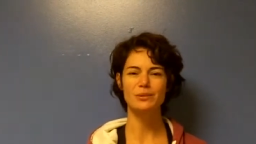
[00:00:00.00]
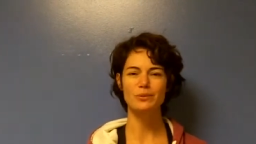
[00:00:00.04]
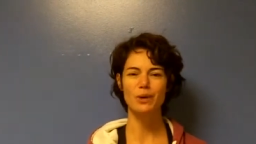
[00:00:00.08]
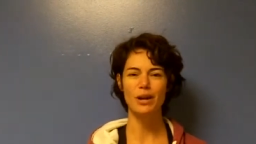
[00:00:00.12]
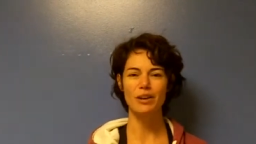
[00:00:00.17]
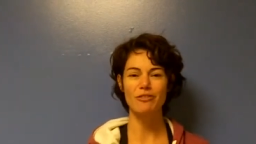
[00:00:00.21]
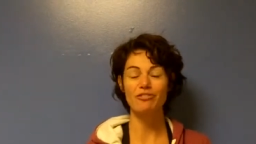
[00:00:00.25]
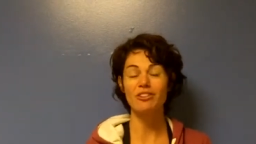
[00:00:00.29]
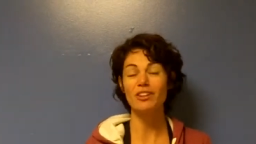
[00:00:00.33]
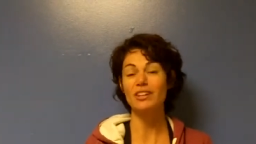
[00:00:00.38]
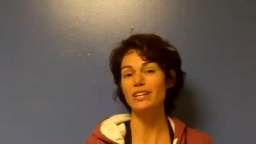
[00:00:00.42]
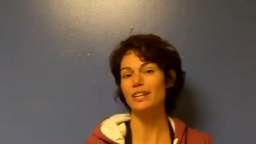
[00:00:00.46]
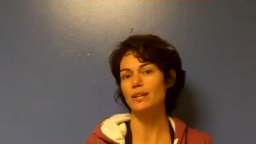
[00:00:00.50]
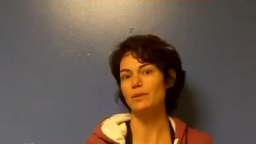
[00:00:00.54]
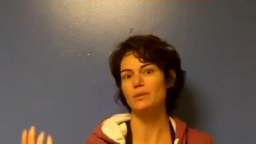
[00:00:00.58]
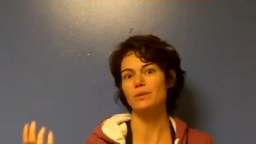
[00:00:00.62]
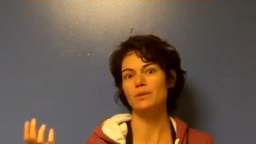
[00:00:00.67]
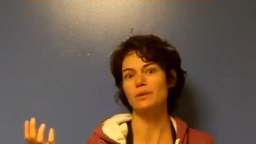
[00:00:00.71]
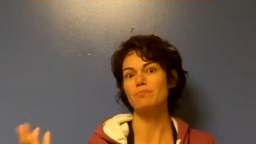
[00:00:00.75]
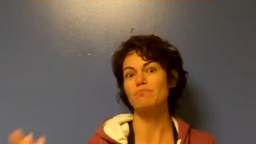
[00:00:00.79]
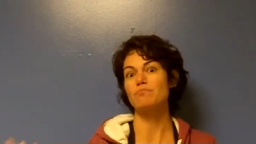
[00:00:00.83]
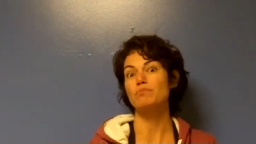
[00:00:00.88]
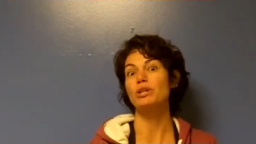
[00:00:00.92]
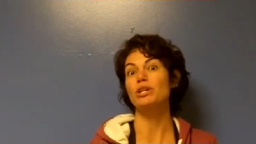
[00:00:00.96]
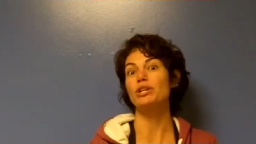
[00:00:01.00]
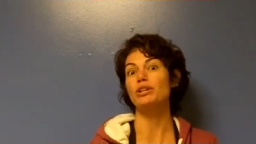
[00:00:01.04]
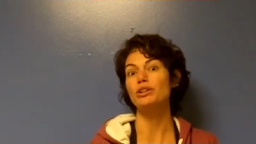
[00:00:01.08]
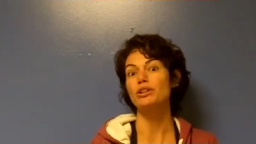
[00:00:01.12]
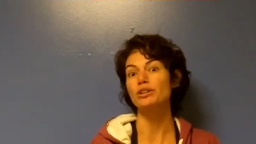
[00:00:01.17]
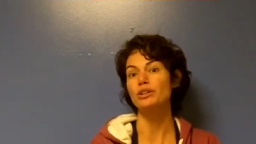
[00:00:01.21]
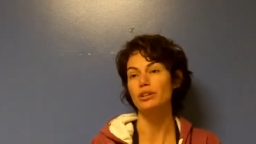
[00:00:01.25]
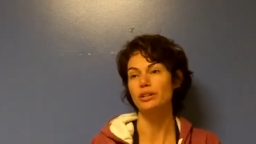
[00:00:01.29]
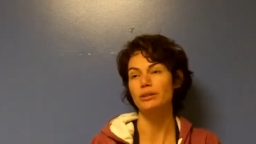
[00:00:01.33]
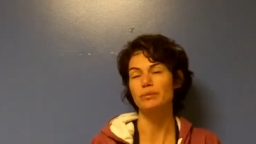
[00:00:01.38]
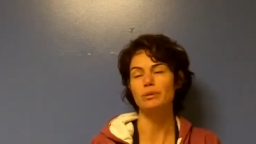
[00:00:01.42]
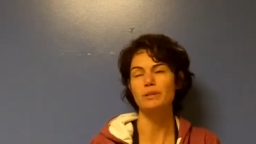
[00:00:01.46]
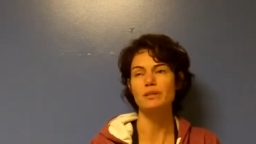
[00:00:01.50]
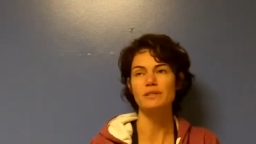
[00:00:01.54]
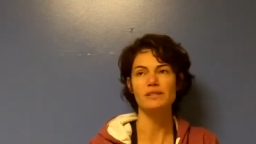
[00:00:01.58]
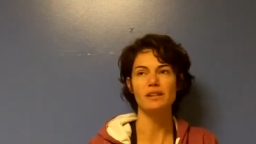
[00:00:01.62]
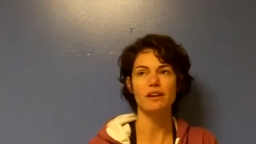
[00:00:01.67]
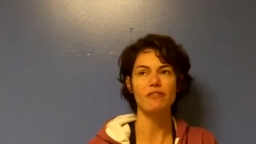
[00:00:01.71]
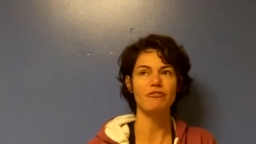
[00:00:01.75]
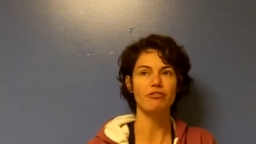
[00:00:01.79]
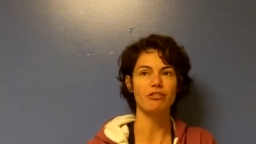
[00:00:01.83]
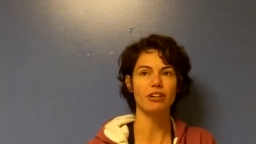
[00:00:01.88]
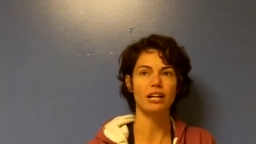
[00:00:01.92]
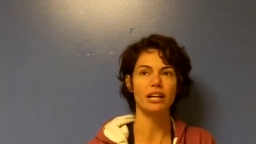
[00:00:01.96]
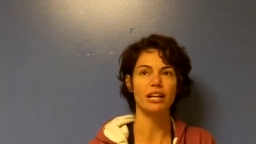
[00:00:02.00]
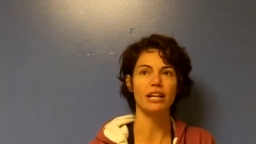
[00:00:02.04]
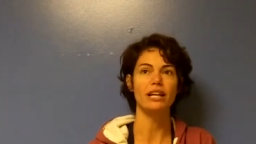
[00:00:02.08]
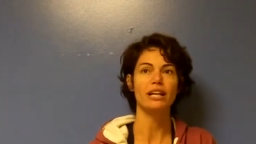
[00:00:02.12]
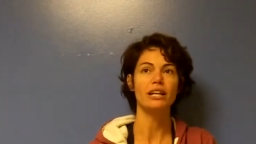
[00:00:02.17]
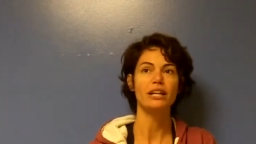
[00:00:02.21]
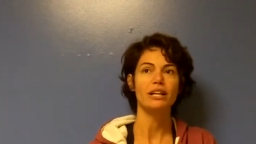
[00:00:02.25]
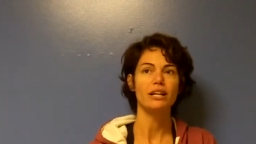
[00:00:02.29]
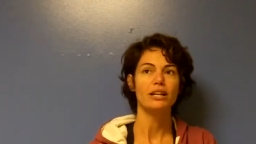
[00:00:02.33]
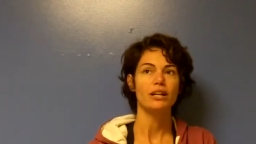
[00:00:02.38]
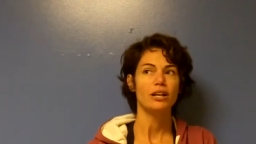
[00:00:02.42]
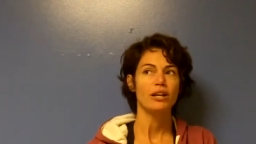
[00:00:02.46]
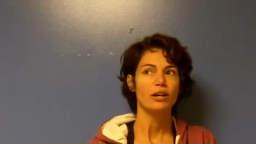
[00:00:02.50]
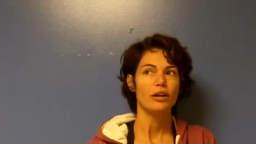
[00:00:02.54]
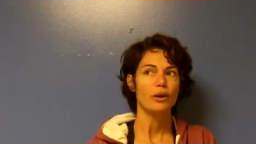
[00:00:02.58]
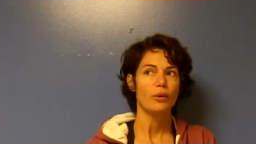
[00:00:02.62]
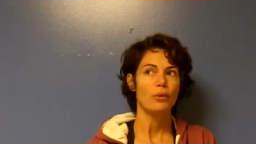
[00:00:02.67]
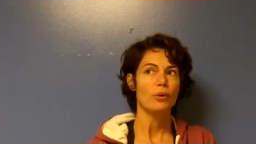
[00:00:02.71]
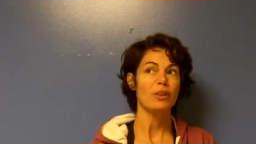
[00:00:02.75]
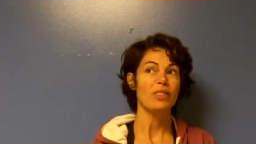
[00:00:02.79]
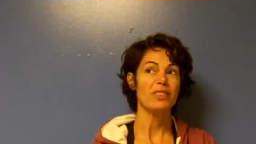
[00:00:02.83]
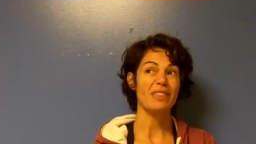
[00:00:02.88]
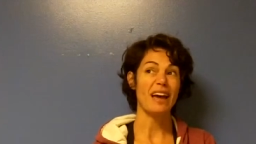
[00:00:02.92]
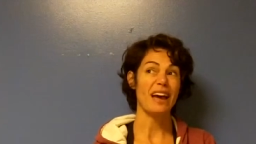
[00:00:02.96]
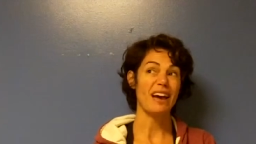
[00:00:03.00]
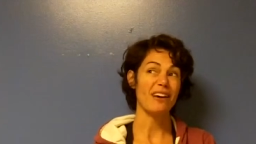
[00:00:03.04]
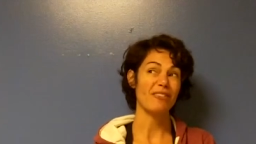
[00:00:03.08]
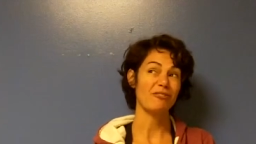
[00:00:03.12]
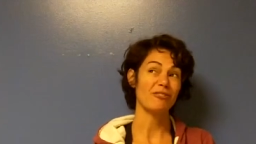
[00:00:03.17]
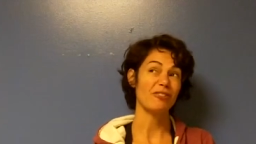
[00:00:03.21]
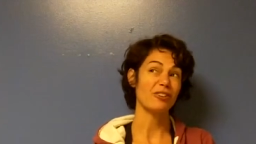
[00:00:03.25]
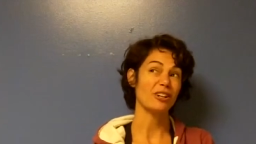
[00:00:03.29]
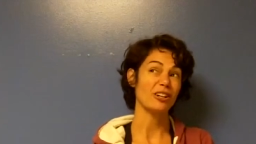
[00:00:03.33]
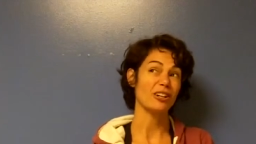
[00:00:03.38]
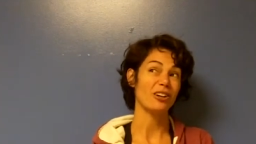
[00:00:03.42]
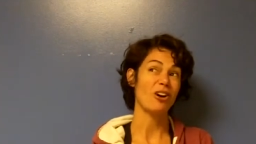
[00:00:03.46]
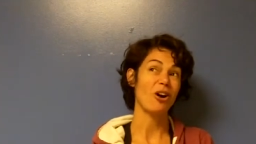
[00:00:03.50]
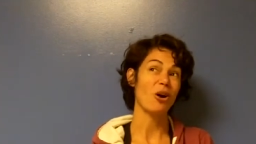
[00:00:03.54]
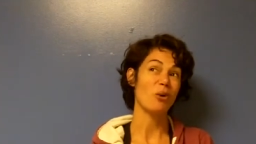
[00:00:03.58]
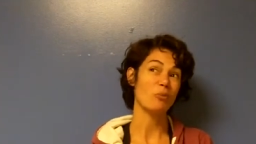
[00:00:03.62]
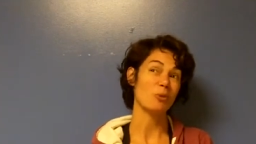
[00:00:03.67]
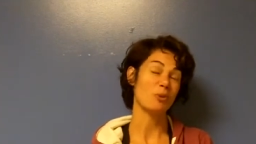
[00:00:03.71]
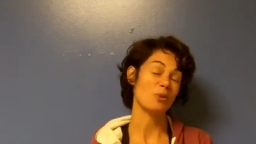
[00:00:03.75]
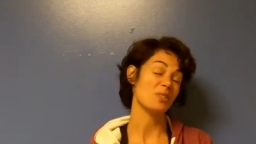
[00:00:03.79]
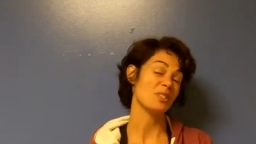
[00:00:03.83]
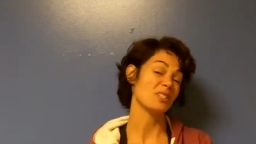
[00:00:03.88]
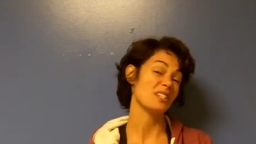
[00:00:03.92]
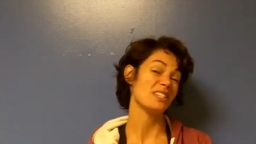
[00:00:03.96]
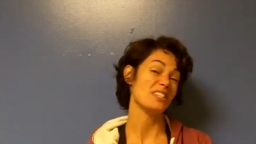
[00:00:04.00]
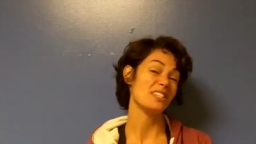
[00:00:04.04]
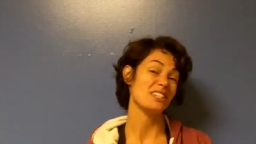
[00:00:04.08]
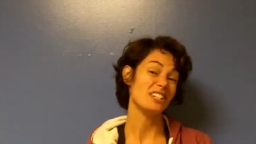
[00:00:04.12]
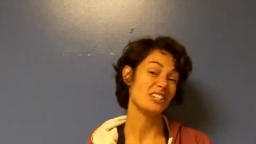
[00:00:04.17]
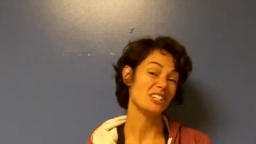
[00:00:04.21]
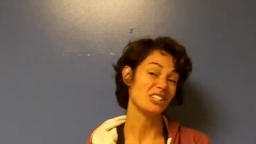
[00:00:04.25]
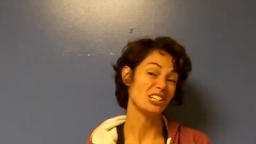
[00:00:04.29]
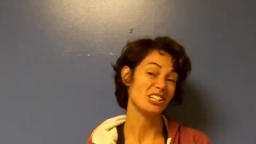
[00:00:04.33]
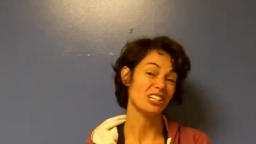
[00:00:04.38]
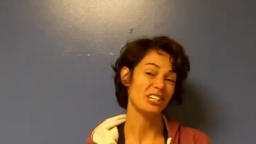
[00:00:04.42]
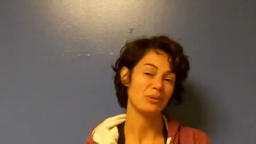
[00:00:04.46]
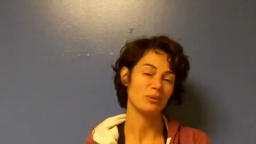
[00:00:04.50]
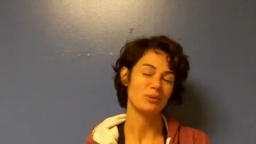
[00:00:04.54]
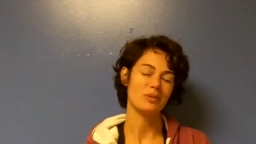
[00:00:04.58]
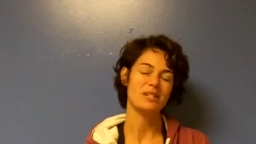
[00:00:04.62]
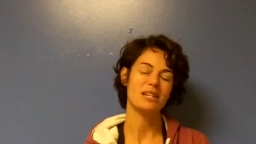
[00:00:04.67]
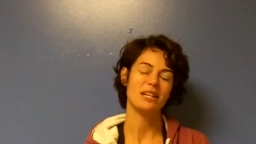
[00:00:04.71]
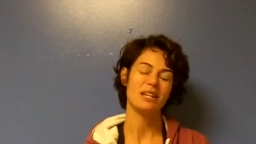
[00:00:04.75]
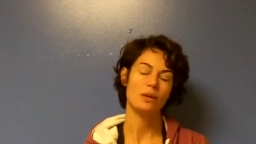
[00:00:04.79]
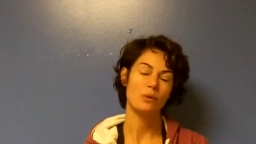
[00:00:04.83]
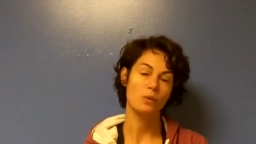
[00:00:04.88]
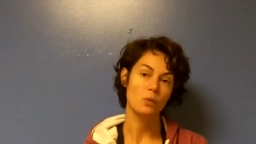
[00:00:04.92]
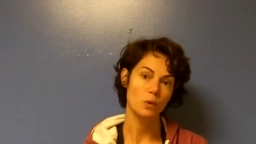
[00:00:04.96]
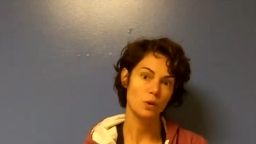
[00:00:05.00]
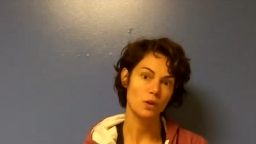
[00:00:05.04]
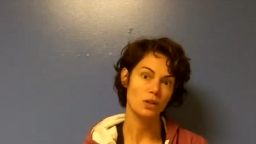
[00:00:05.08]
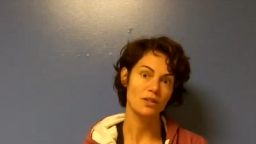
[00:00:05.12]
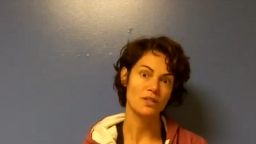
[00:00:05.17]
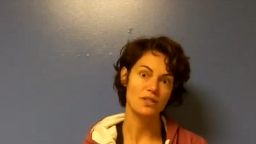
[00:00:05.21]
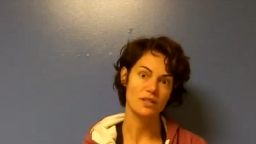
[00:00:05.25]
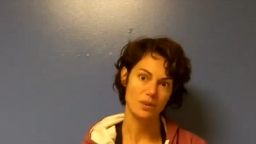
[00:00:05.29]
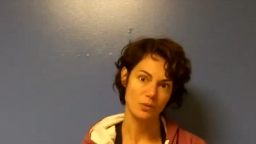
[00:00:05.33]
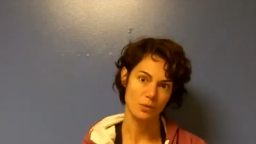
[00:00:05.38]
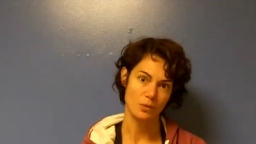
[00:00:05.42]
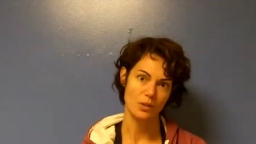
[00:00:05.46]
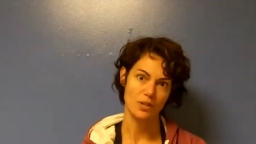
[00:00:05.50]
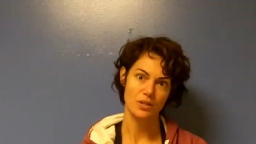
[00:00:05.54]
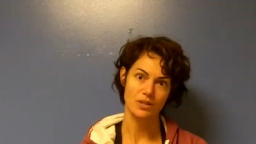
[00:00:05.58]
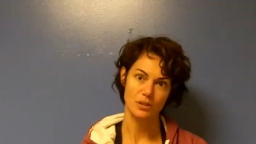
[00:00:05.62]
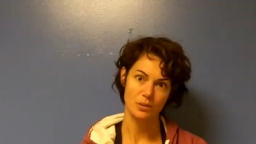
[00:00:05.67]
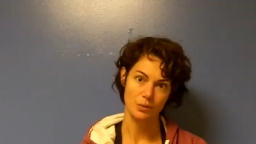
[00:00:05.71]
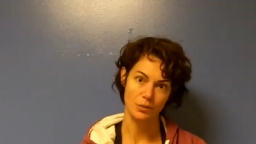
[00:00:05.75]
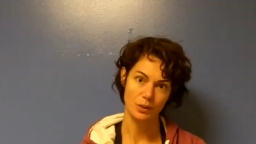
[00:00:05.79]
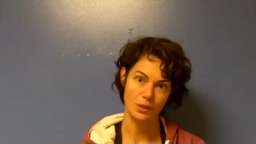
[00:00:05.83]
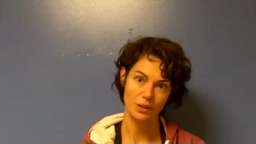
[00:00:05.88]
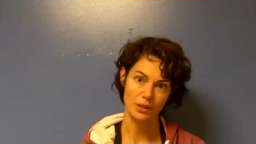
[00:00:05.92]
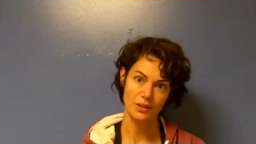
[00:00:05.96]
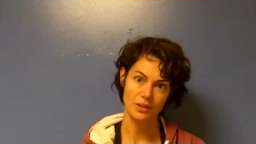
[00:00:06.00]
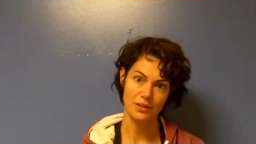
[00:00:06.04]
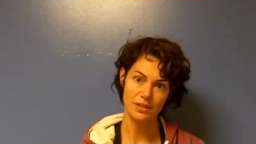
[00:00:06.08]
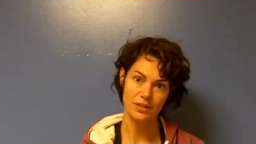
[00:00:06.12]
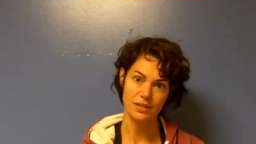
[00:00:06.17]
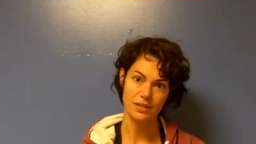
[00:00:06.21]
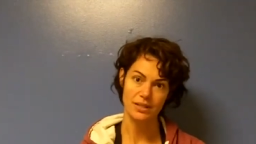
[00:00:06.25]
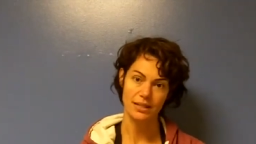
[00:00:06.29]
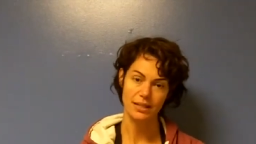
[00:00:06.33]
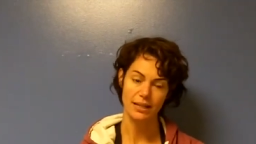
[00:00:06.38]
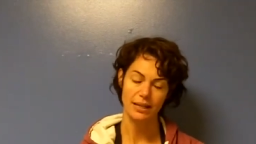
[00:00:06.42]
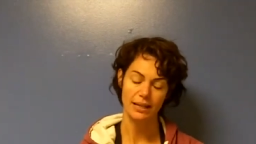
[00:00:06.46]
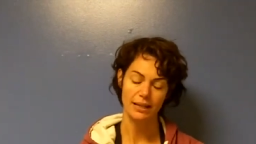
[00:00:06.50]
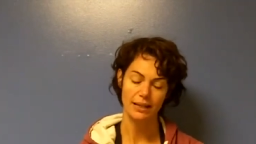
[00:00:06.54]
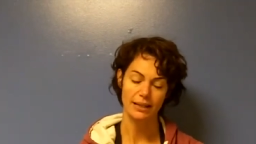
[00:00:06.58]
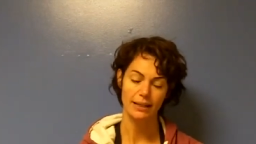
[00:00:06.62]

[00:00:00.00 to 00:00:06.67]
I felt like it was a miracle. I've been suffering with that for almost a year, and it was getting worse and worse and worse.